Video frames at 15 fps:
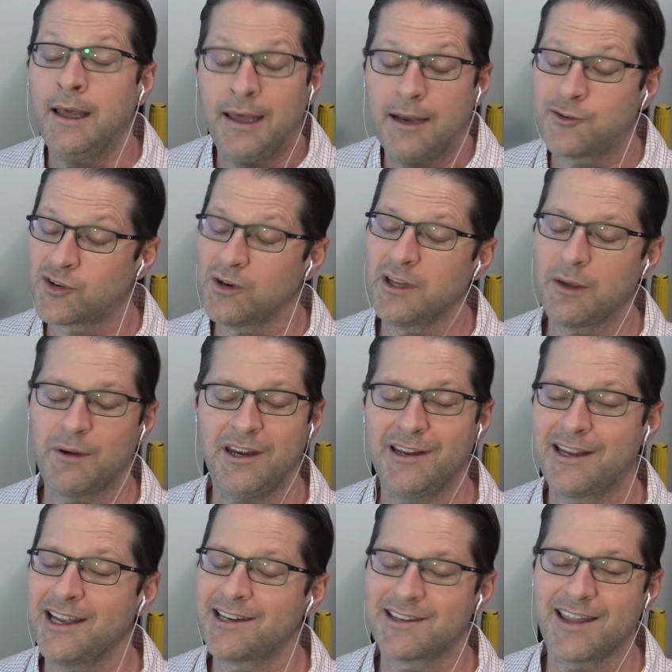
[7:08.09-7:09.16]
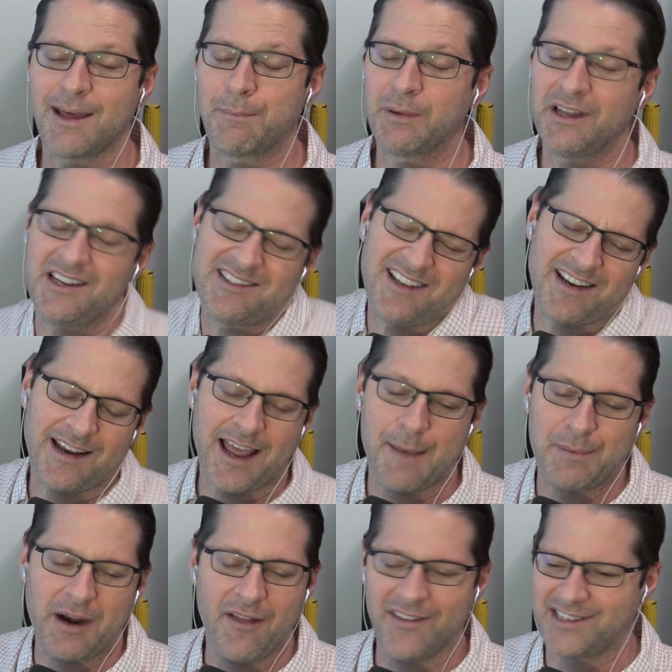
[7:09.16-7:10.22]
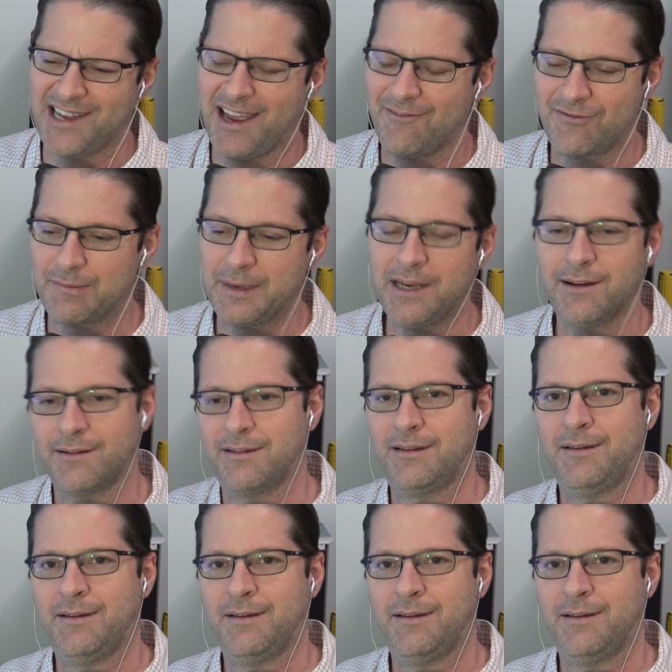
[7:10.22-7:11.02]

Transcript: and truly when you get to that place, it doesn't happen all the time for me.